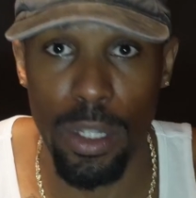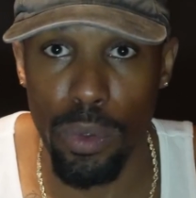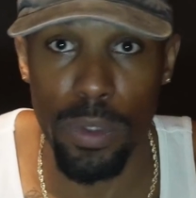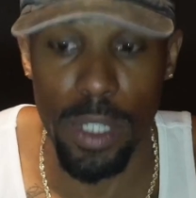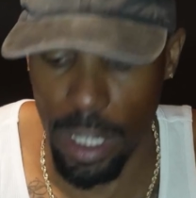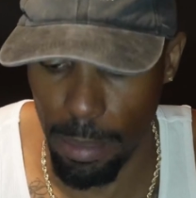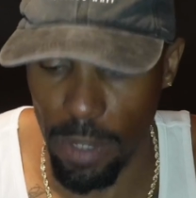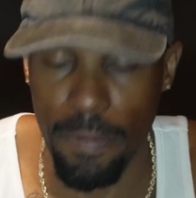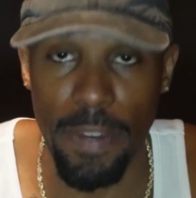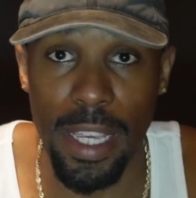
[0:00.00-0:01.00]
lose a couple
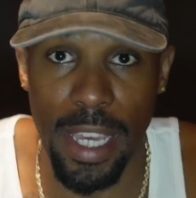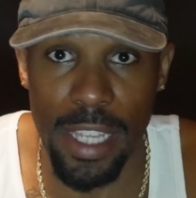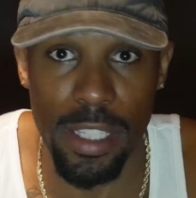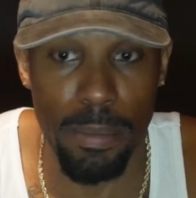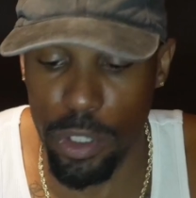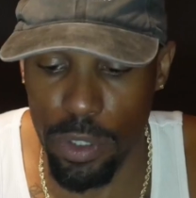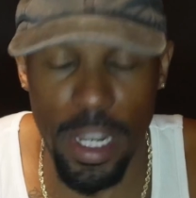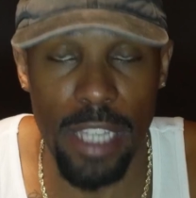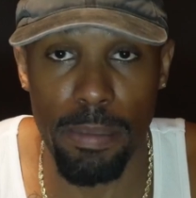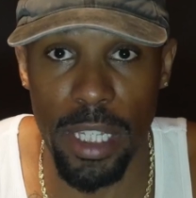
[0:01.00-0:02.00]
of fake ass, immature
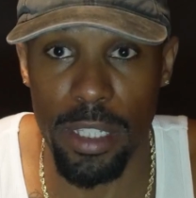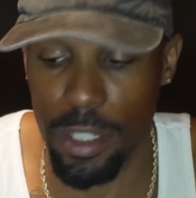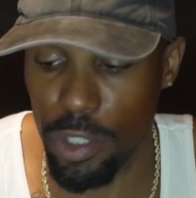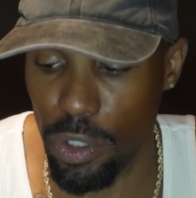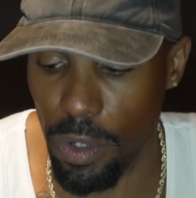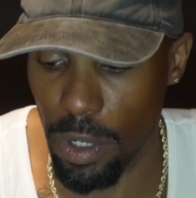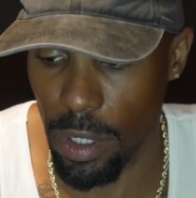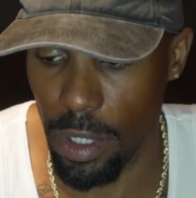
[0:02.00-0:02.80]
ass bitches, sure.